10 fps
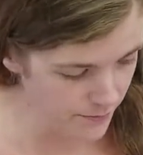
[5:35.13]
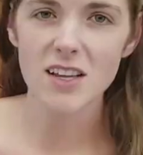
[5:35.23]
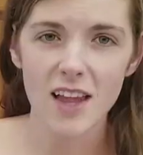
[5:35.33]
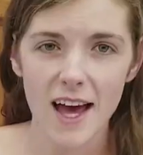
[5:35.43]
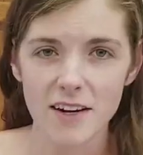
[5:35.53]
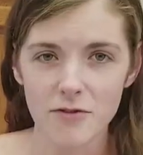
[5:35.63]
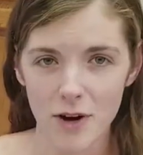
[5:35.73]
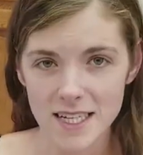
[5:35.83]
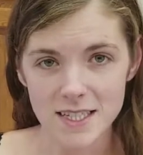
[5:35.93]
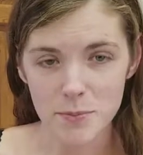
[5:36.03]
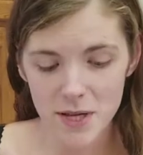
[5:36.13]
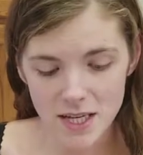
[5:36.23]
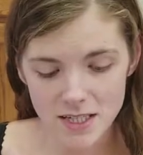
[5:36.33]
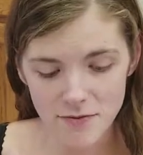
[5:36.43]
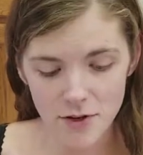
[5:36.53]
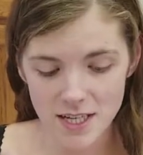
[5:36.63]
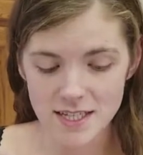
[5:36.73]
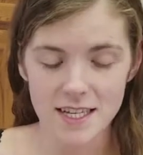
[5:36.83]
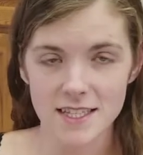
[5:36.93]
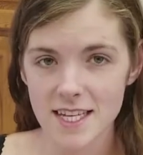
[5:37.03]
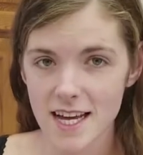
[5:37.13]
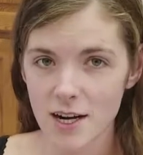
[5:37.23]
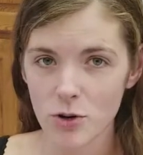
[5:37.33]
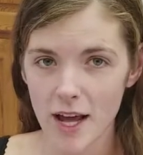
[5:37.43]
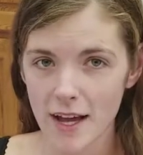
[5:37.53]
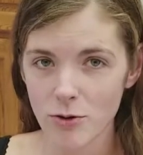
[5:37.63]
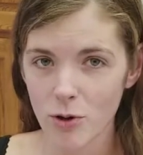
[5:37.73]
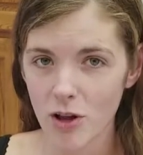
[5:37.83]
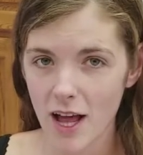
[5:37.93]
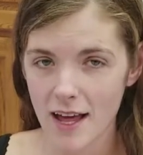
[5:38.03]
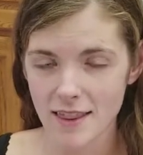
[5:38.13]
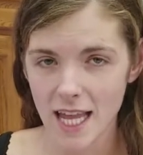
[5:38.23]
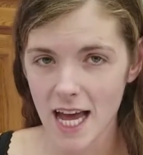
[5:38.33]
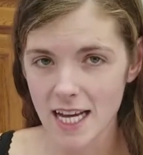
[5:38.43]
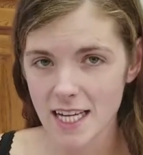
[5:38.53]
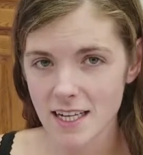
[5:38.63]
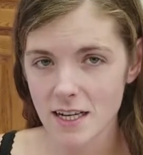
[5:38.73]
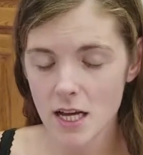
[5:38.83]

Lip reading: A lot of recipes for this inside out egg roll online.